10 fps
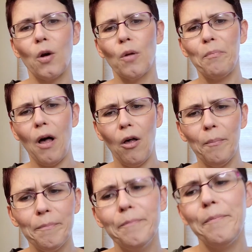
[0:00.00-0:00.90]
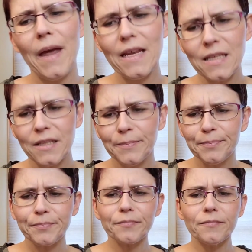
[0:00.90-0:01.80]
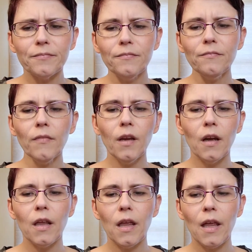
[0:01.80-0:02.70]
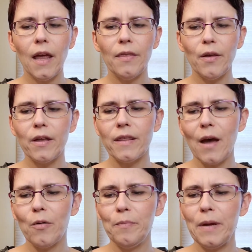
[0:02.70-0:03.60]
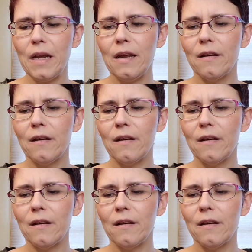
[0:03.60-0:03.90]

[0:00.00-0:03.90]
or balm based. And that would be